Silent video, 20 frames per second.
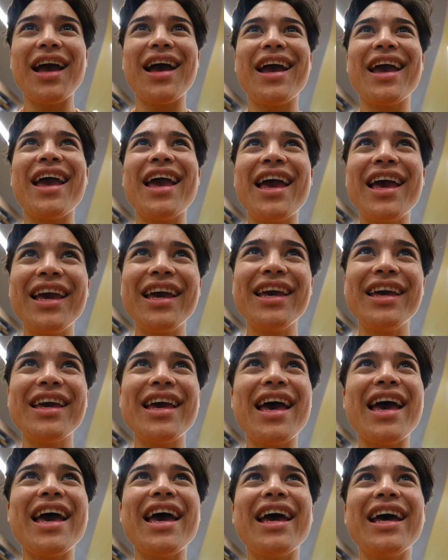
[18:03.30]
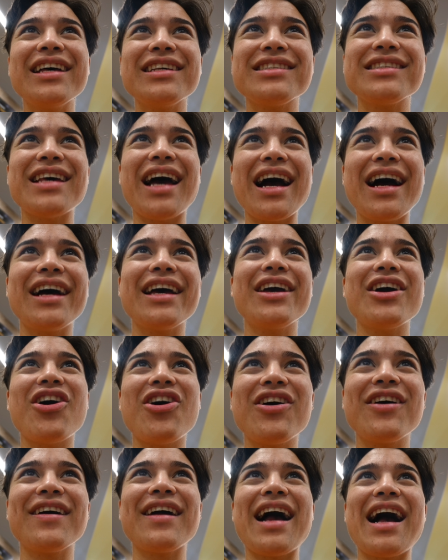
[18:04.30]
Hey
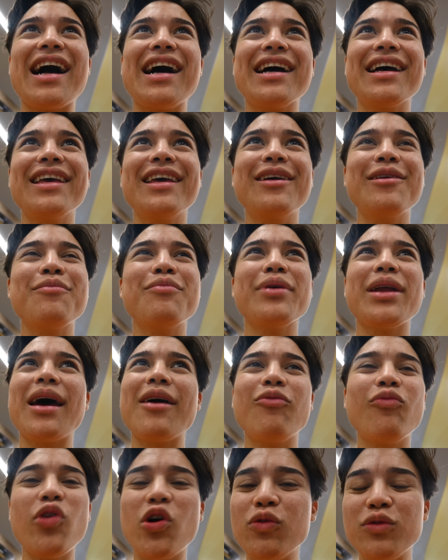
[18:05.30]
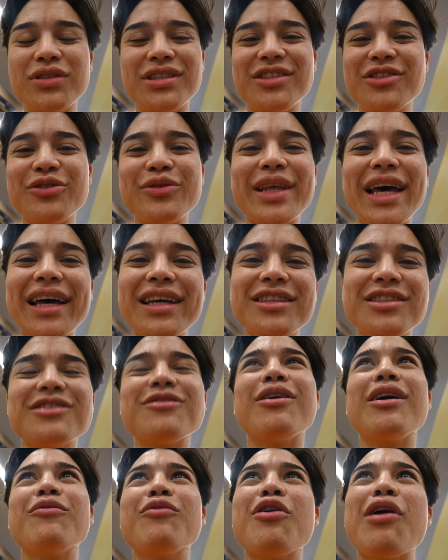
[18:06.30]
S-I-R-I, but I won't do that,
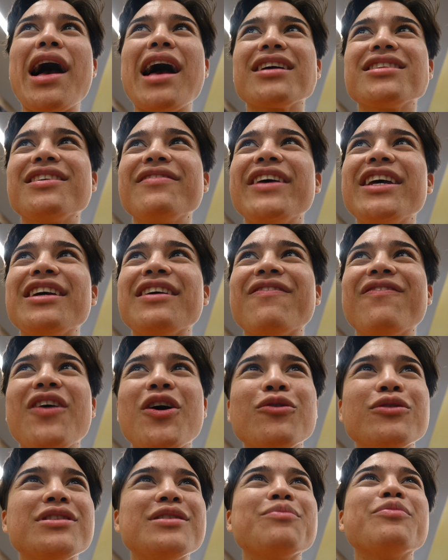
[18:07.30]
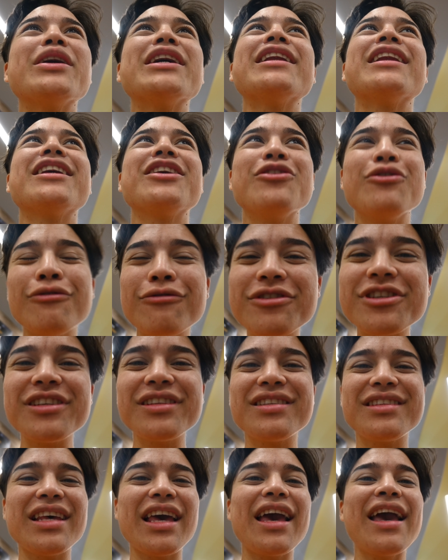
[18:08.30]
so I won't activate your phones. But you
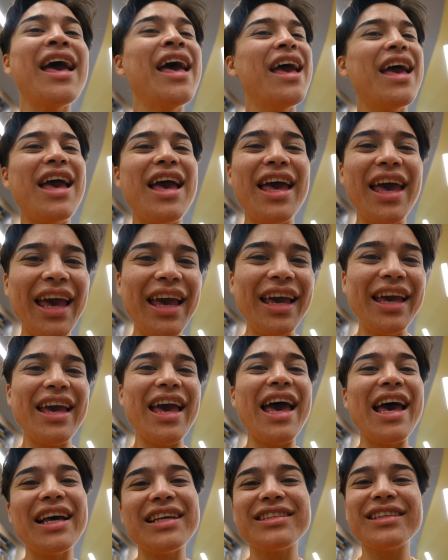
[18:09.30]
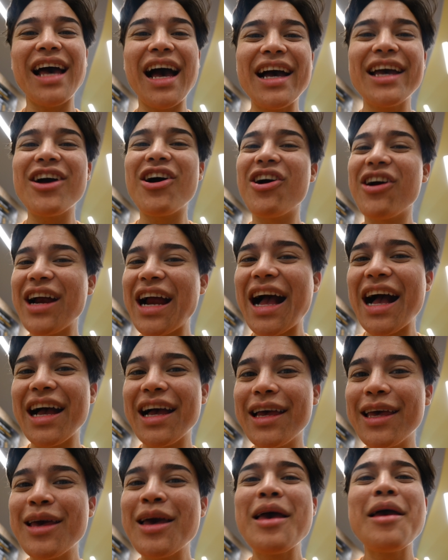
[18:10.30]
should say, Hey
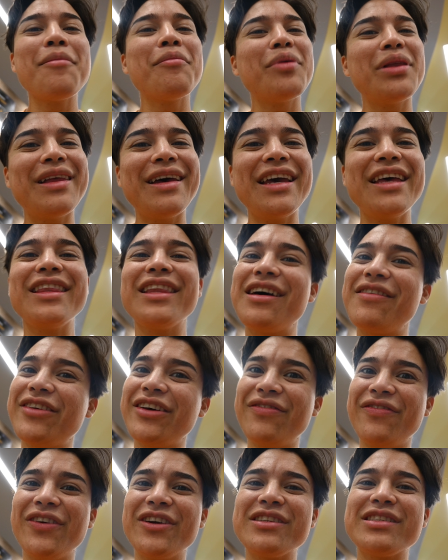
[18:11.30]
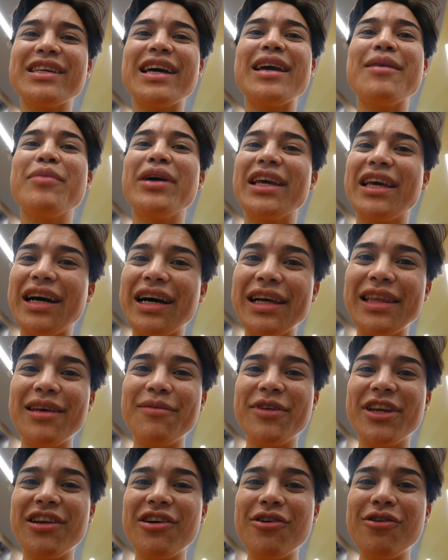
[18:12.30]
S-I-R-I, play Love at First Sight by Kylie
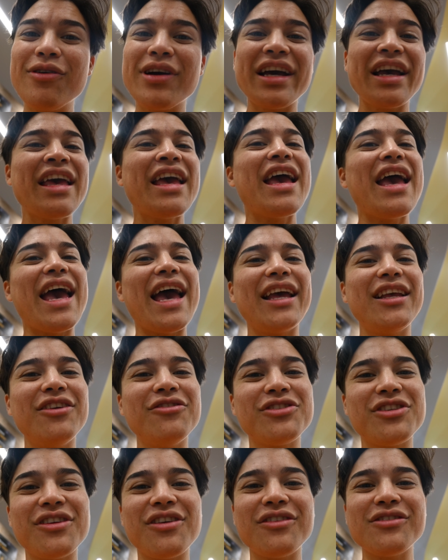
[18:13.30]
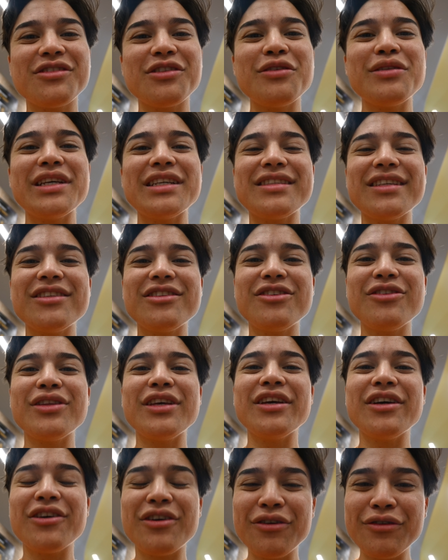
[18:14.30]
Minogue. And you should also listen to
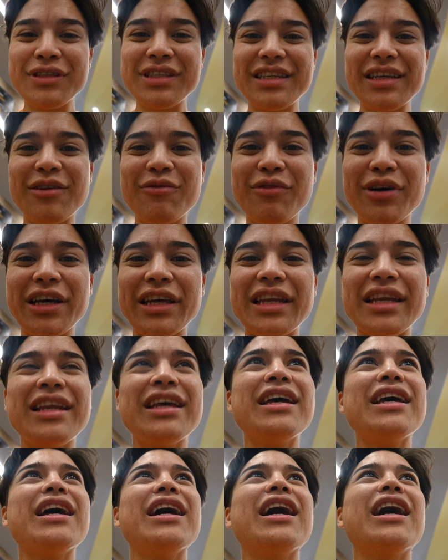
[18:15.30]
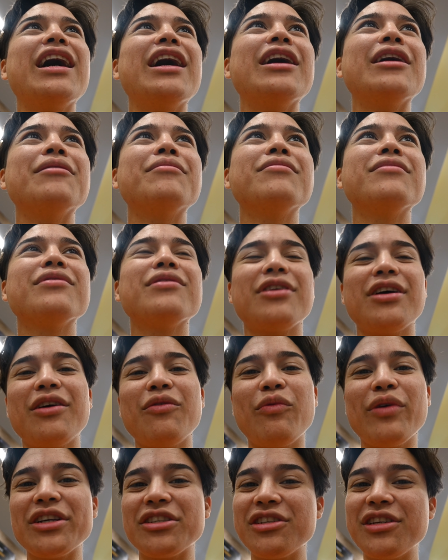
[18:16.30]
the acoustic one um,
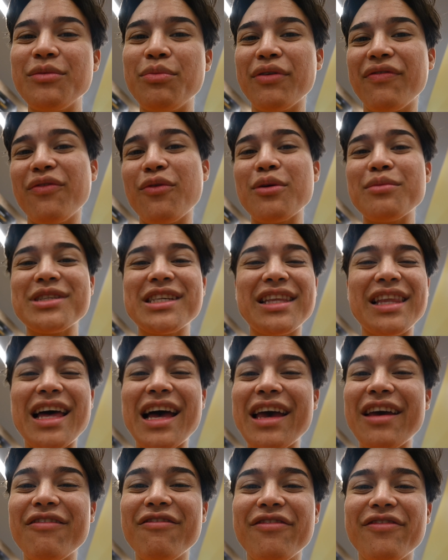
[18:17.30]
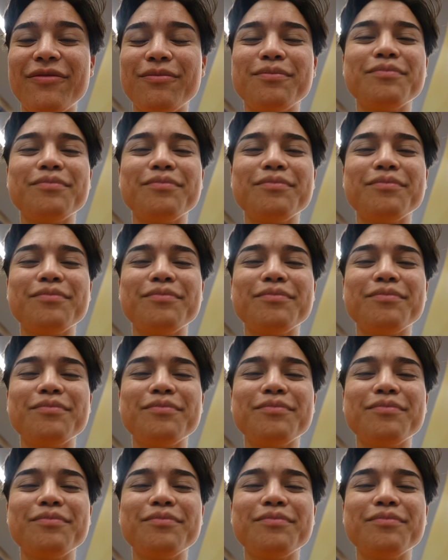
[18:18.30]
where she performs it live.